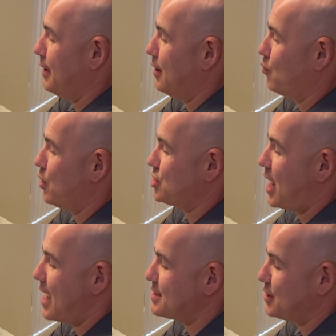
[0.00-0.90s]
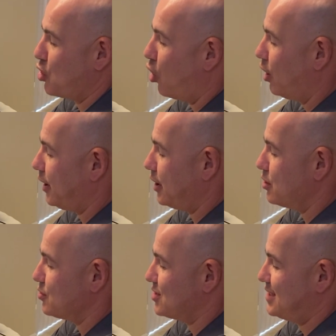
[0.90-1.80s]
which has the
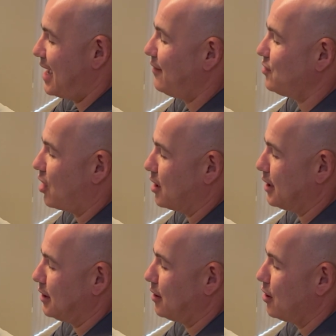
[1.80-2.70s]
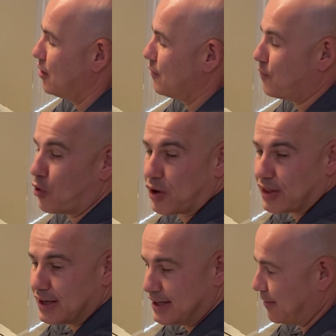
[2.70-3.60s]
audio saved on it for
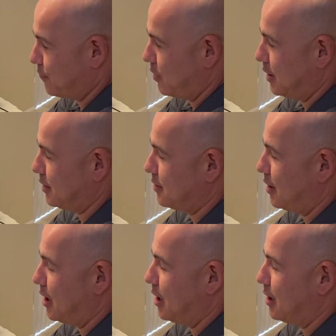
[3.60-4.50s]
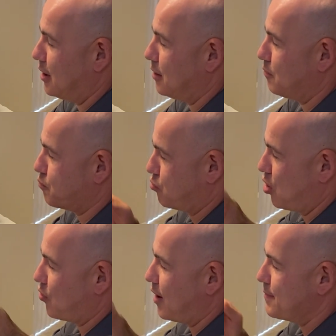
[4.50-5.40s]
the different
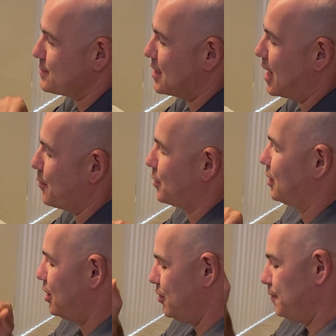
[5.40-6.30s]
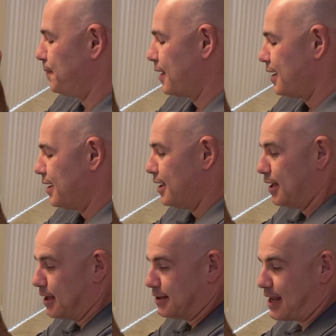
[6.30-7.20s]
programs that I would load.
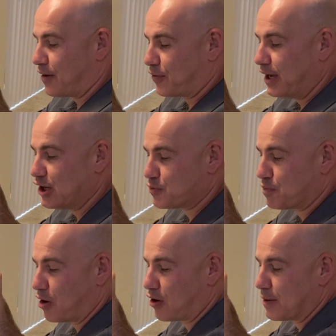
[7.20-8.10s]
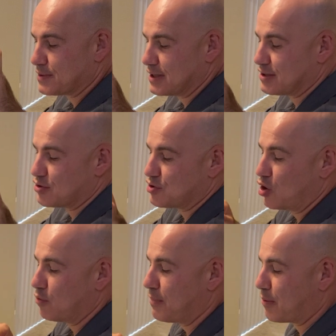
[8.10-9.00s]
Now for each program, since there's
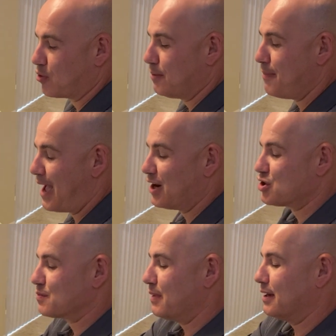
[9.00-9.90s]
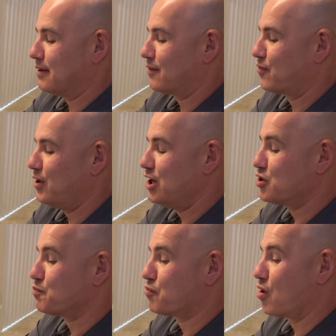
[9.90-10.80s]
no memory management, for
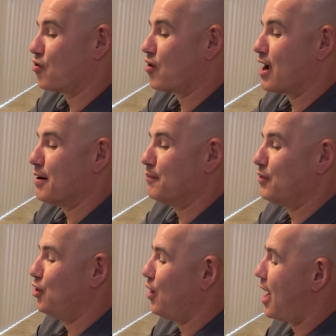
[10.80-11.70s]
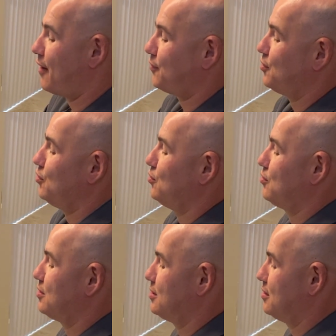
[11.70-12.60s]
each program you have to
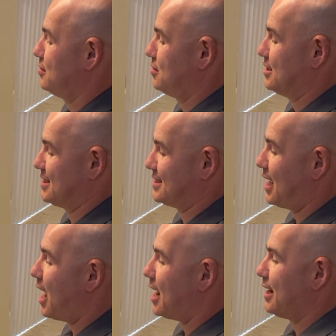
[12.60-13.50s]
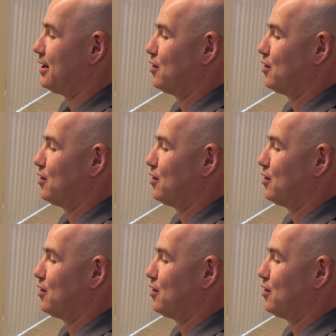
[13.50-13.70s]
decide